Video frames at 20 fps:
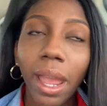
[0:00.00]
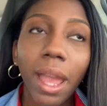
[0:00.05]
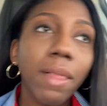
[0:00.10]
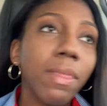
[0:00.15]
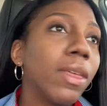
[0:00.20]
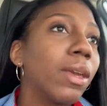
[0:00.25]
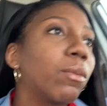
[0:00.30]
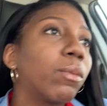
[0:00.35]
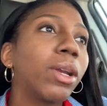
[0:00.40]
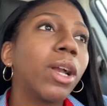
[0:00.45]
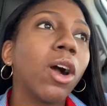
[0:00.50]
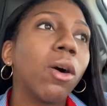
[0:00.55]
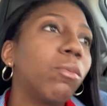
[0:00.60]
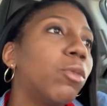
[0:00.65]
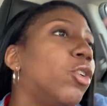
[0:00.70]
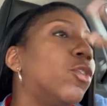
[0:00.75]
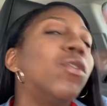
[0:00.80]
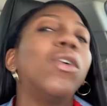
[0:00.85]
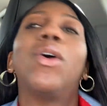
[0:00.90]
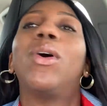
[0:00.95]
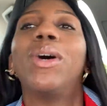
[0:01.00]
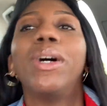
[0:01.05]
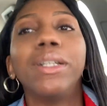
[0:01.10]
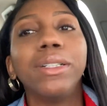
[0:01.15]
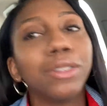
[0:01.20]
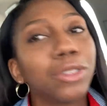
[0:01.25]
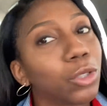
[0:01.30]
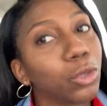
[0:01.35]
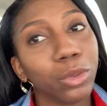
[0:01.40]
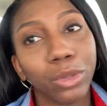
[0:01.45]
and then we're going to move
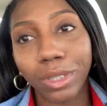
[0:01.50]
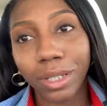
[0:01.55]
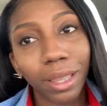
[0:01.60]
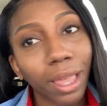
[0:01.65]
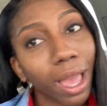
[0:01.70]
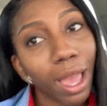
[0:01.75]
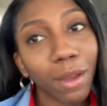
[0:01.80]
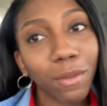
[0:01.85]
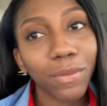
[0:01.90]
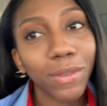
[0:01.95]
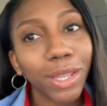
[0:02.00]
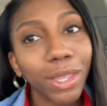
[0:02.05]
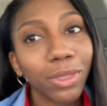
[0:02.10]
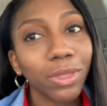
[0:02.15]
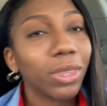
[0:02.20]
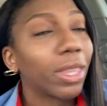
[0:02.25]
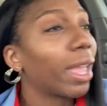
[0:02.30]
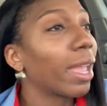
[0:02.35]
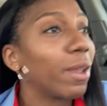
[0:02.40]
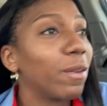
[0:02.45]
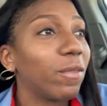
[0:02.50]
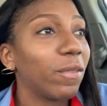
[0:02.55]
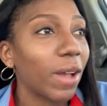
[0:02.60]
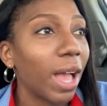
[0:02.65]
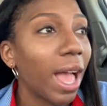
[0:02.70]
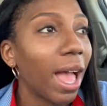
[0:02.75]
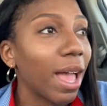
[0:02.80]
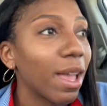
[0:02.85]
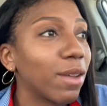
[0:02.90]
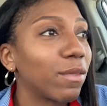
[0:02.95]
on to July 5th, day
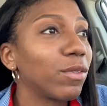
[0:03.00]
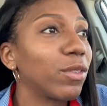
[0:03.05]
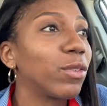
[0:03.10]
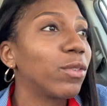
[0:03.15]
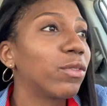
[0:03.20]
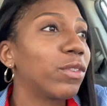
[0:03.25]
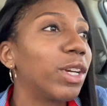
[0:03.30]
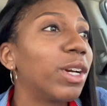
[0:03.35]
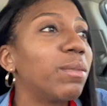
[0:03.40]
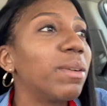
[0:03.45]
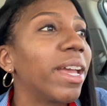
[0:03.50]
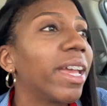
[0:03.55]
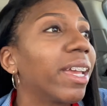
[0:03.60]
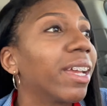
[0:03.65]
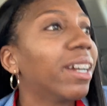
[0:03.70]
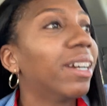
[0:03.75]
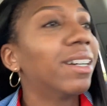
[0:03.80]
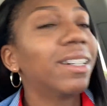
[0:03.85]
5. You feel me?